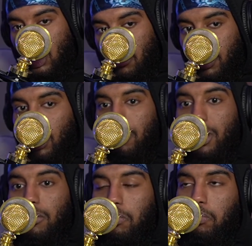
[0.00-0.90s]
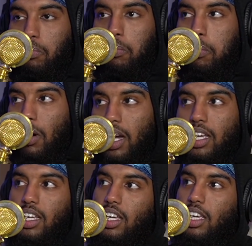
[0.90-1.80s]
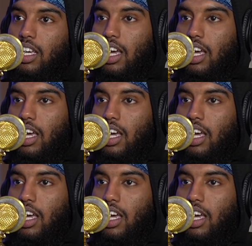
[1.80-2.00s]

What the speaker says: I try to bring him here, but